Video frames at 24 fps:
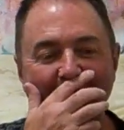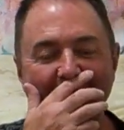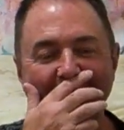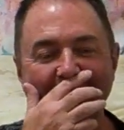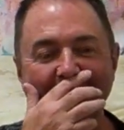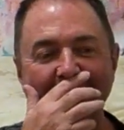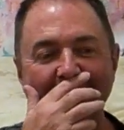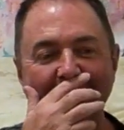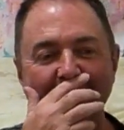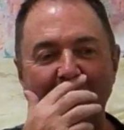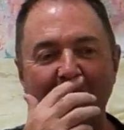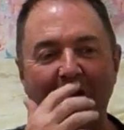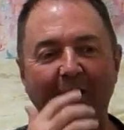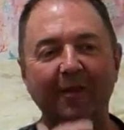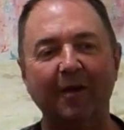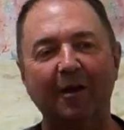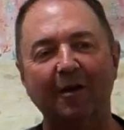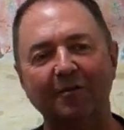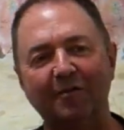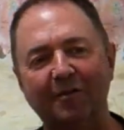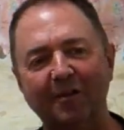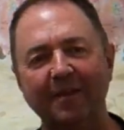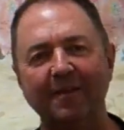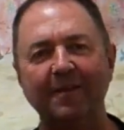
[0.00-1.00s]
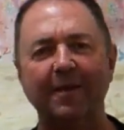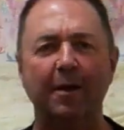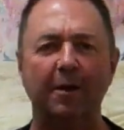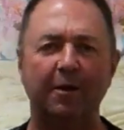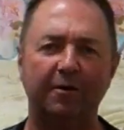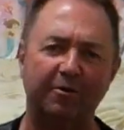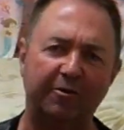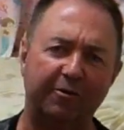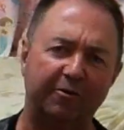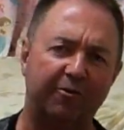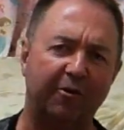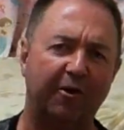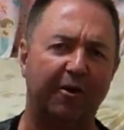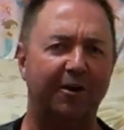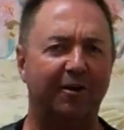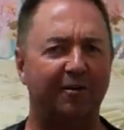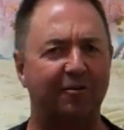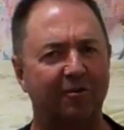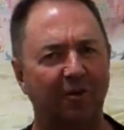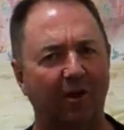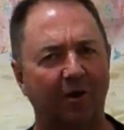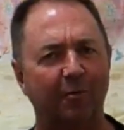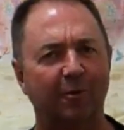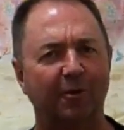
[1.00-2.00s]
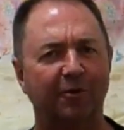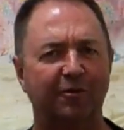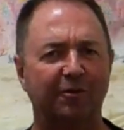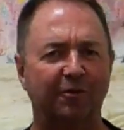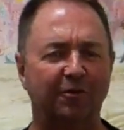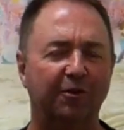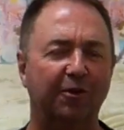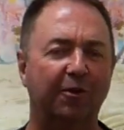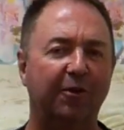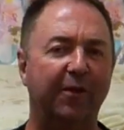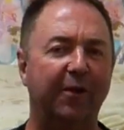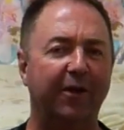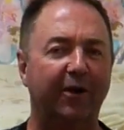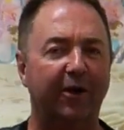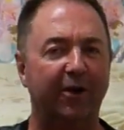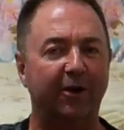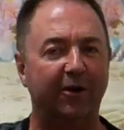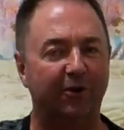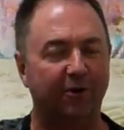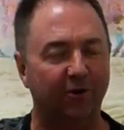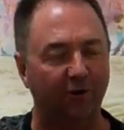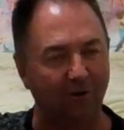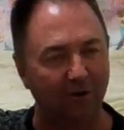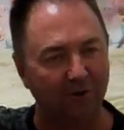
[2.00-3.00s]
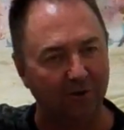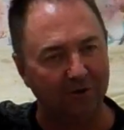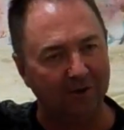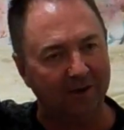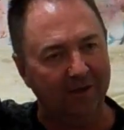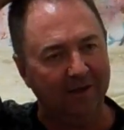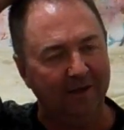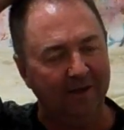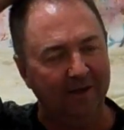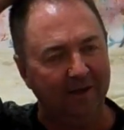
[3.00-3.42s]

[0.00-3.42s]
And so they were sitting there trying to decide what to do, and they're going to call